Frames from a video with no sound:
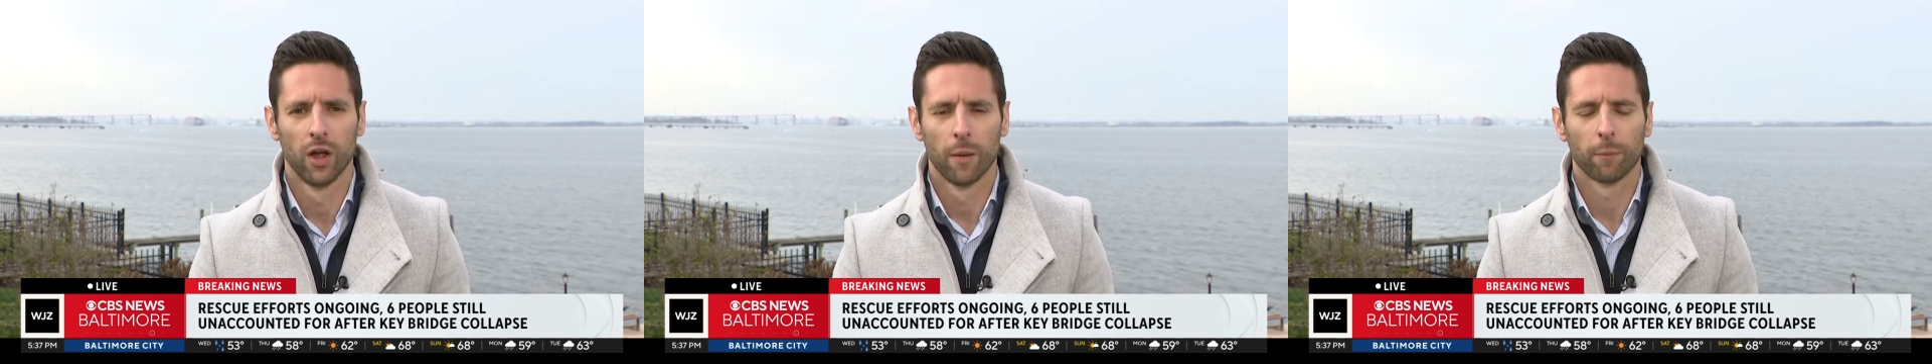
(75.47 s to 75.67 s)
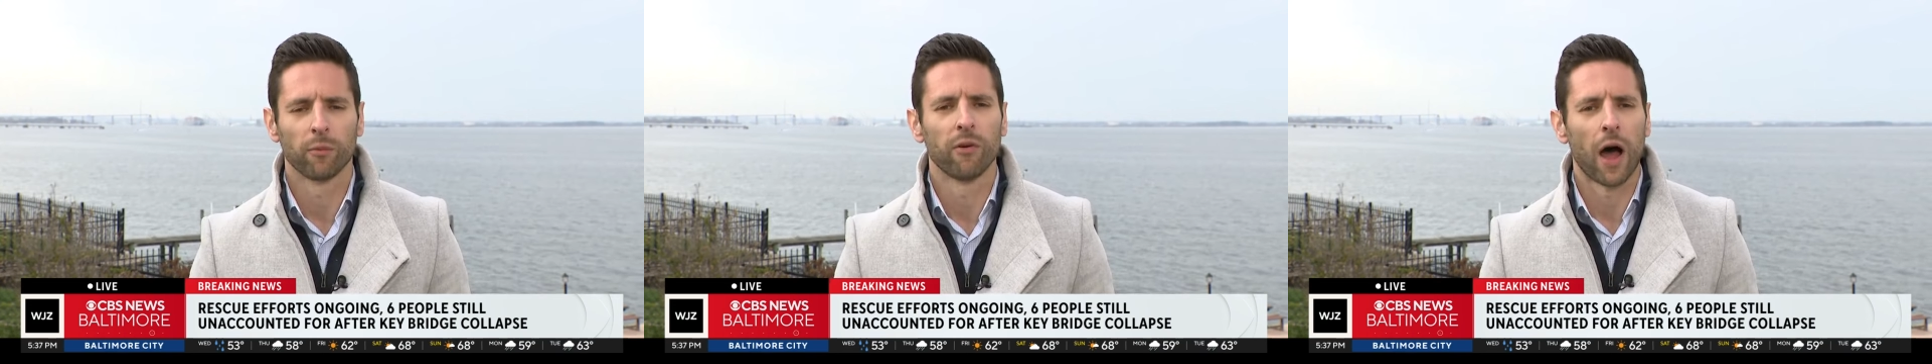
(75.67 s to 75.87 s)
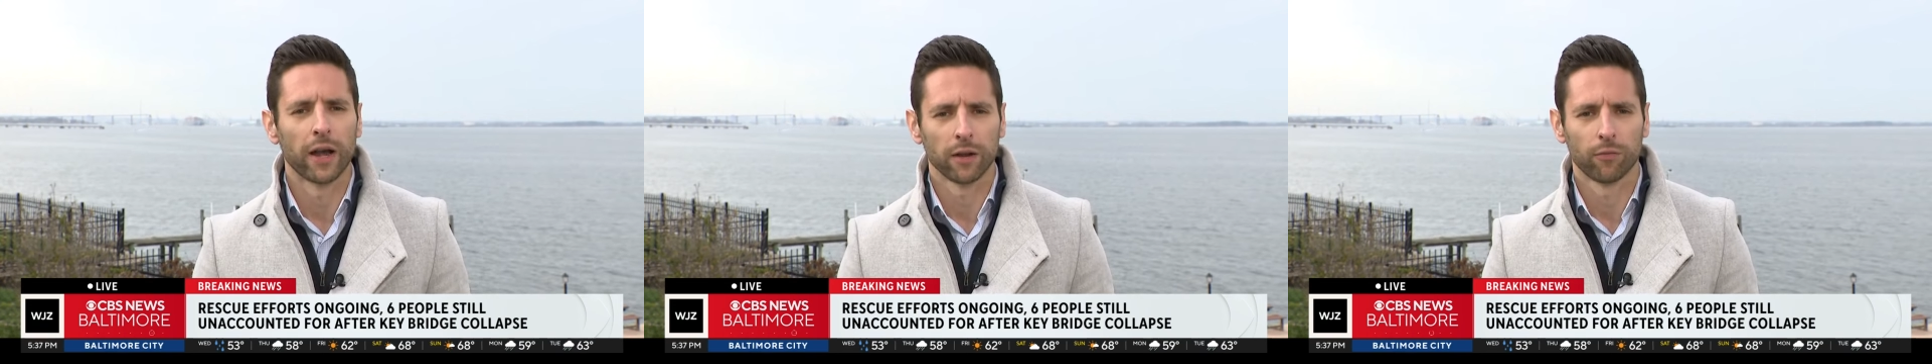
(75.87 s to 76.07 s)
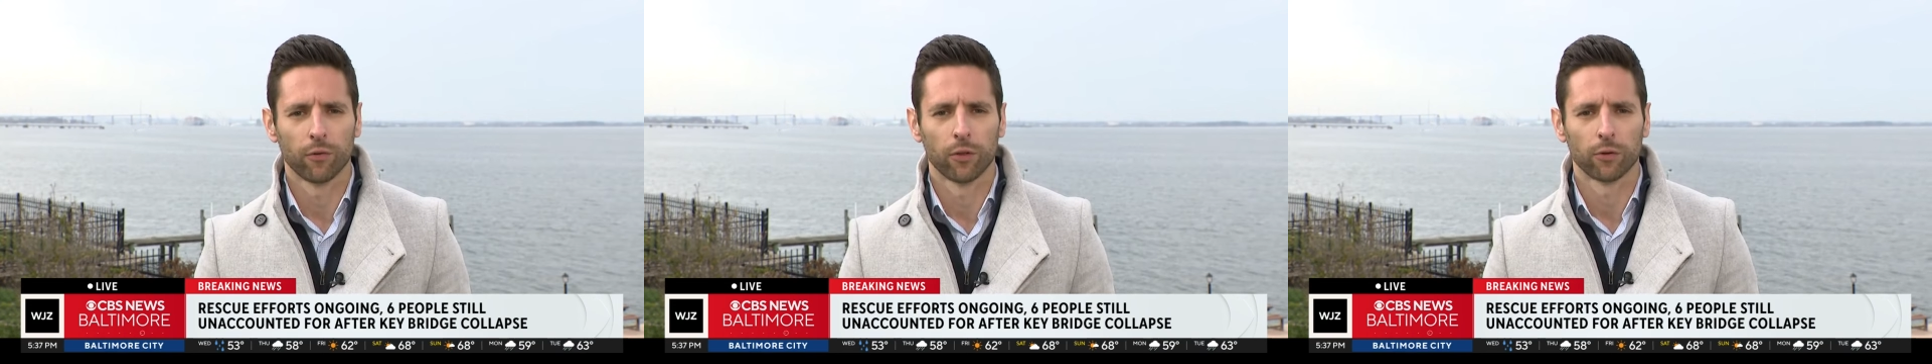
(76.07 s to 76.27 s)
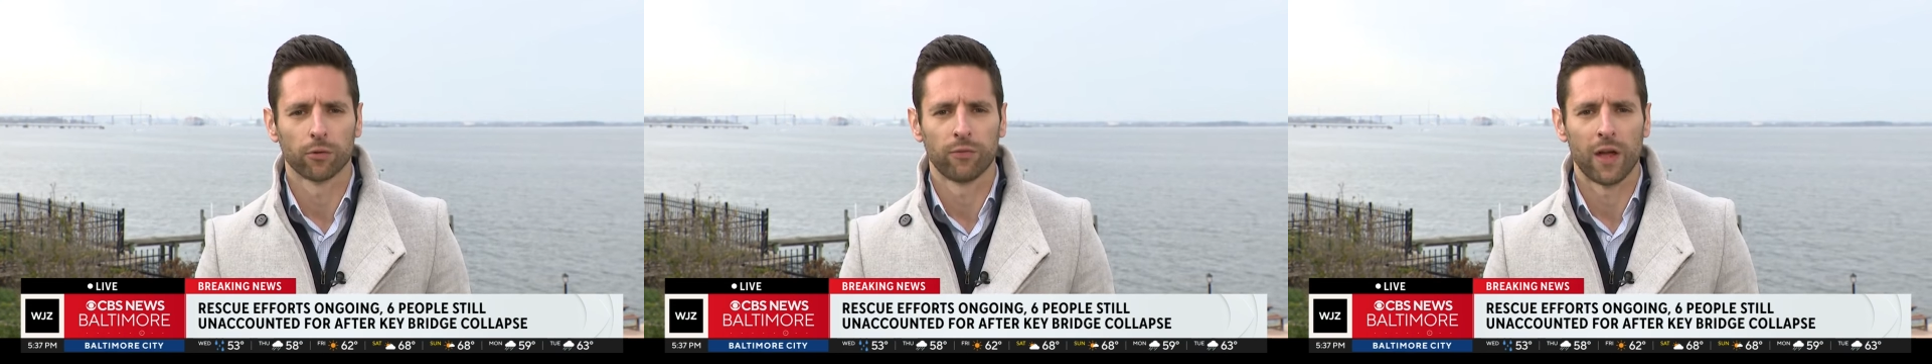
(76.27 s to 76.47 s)
providing for
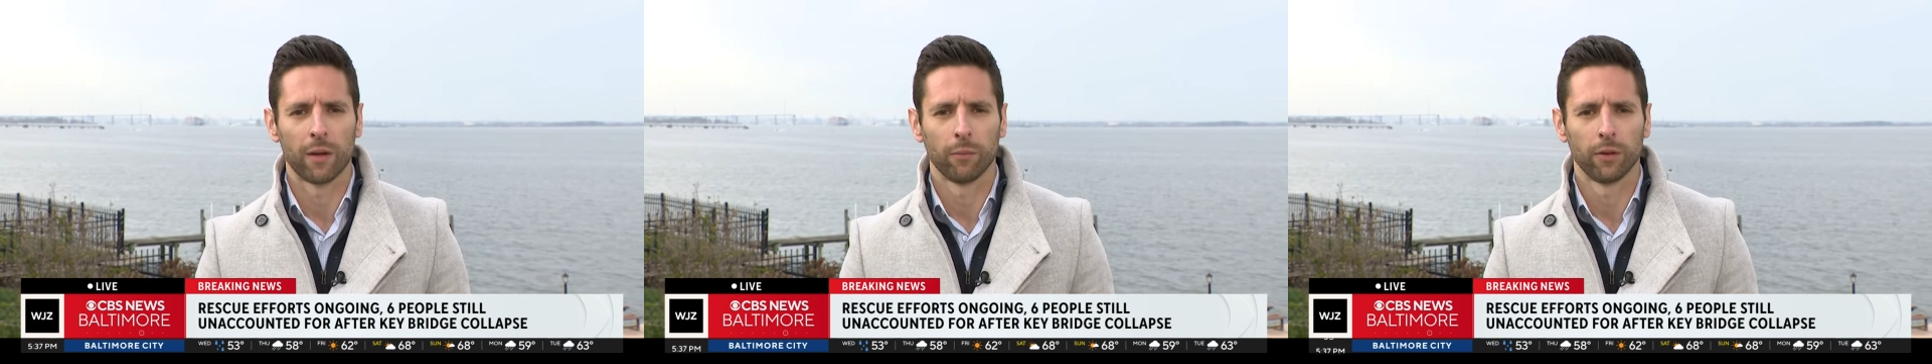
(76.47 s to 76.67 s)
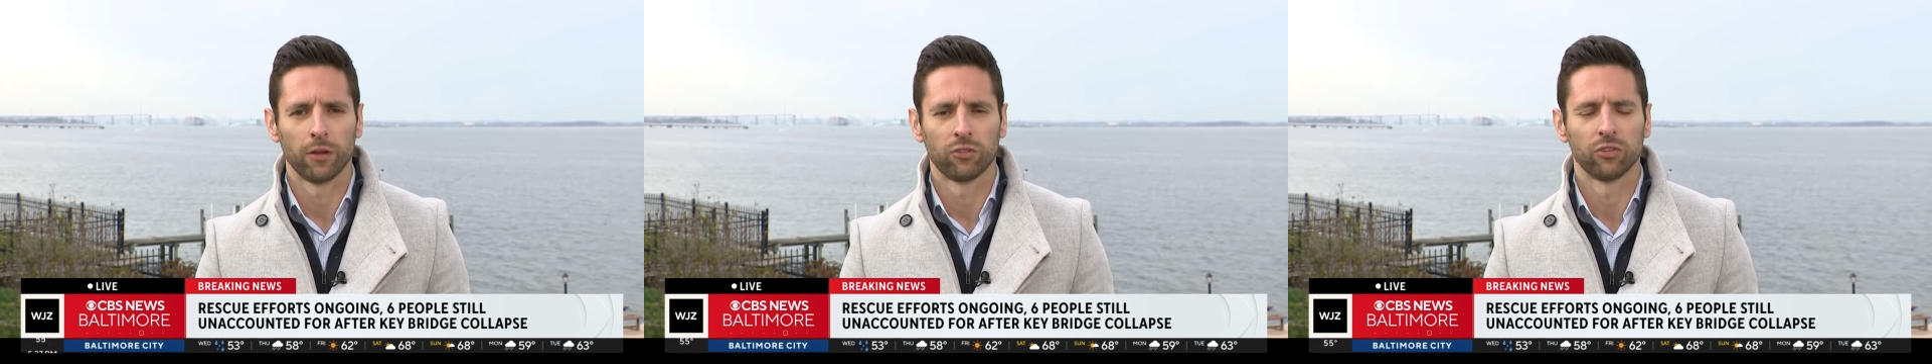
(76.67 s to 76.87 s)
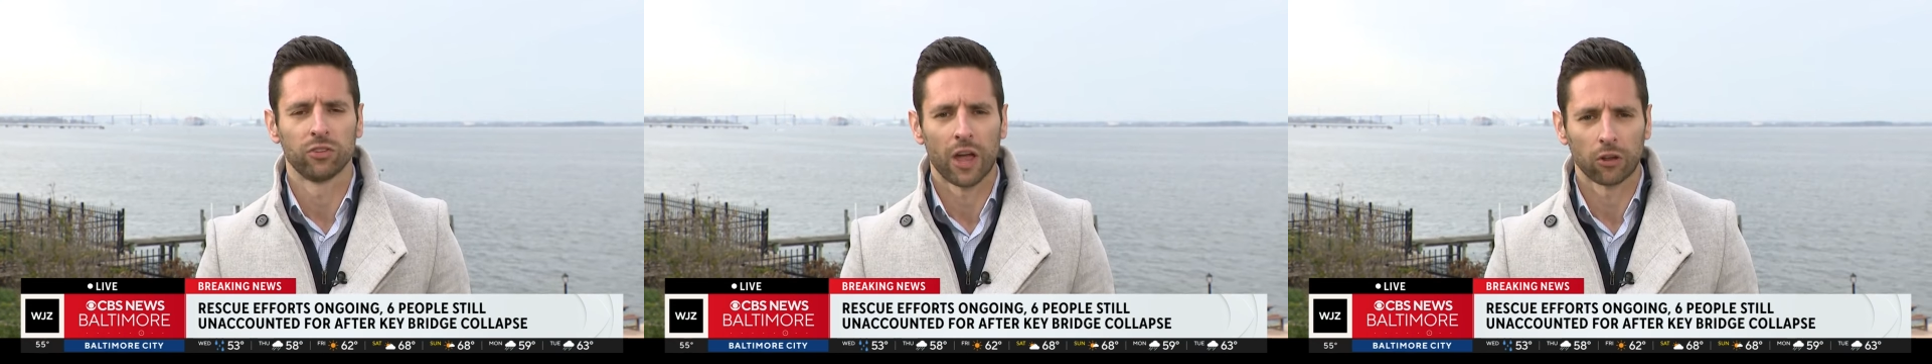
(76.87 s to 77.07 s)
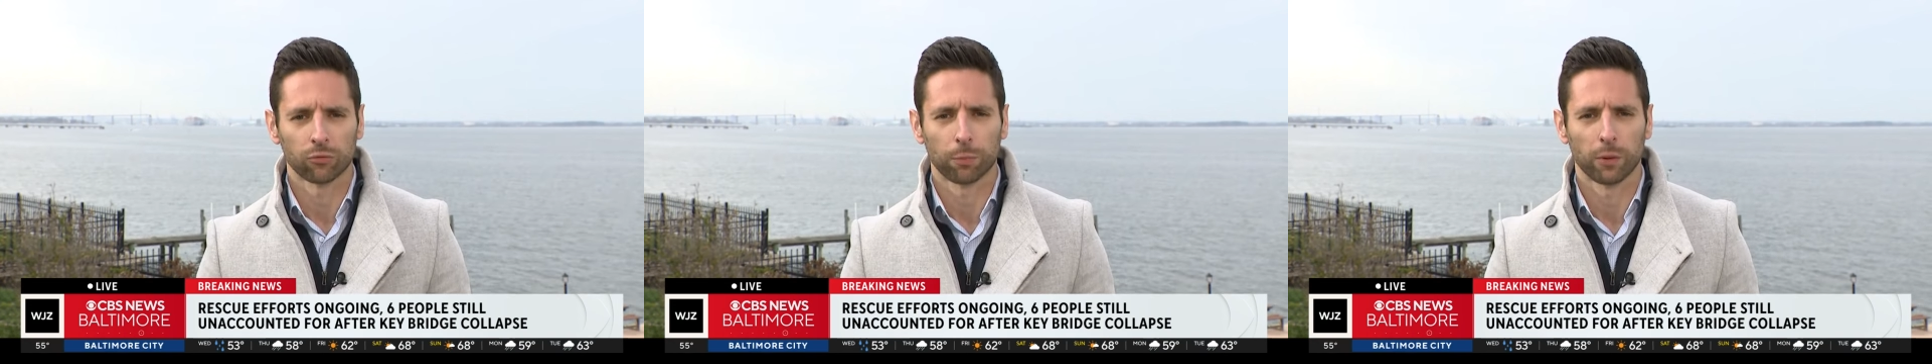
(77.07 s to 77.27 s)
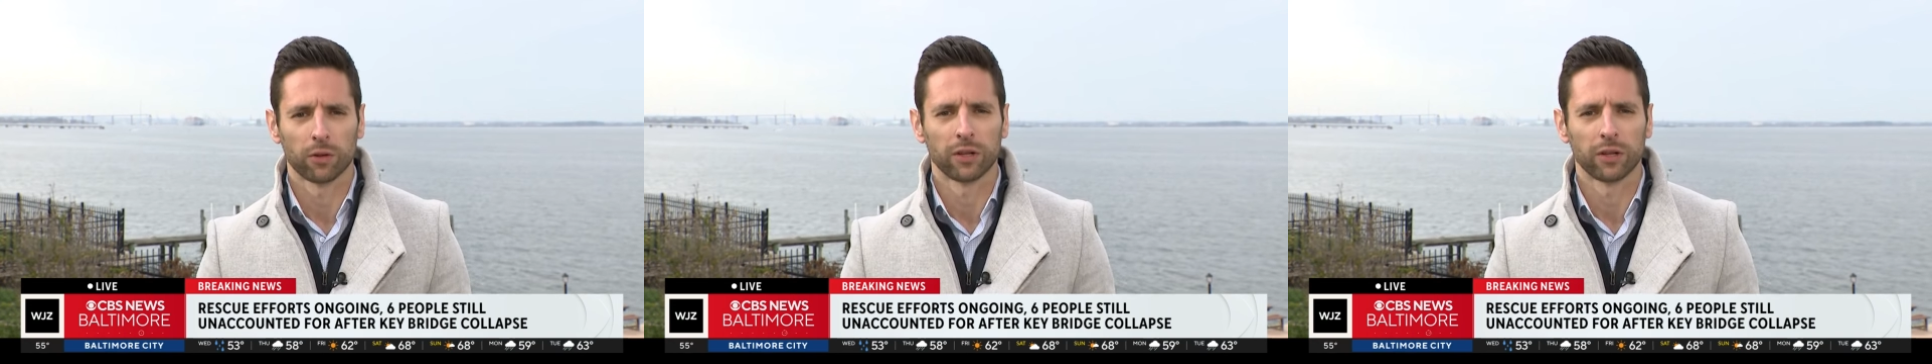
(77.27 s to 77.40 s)
their families, desperate